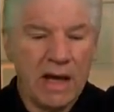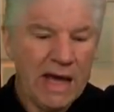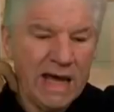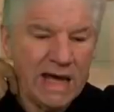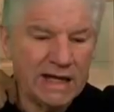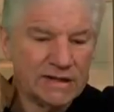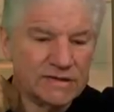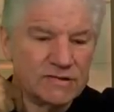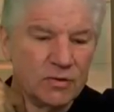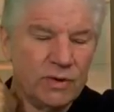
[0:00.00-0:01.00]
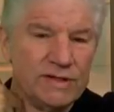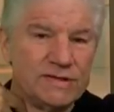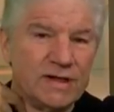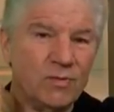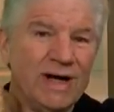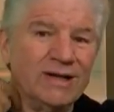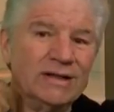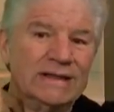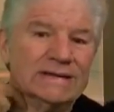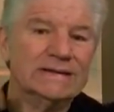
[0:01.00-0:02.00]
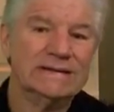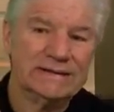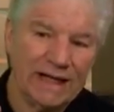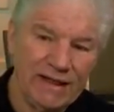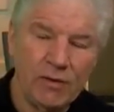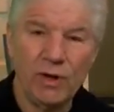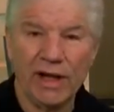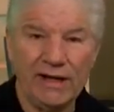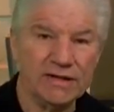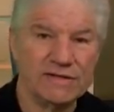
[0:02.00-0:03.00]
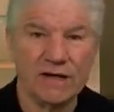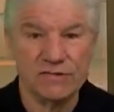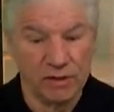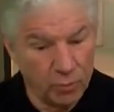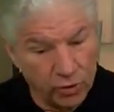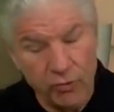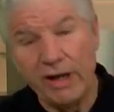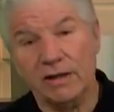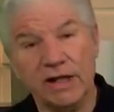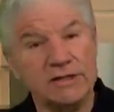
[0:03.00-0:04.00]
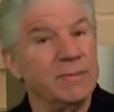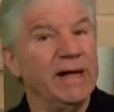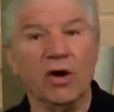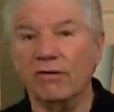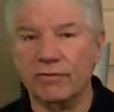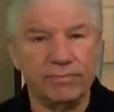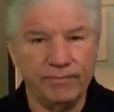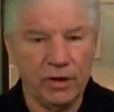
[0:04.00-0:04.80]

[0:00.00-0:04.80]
And so we said, well, I think we like this house a little more. Great, let's make an offer.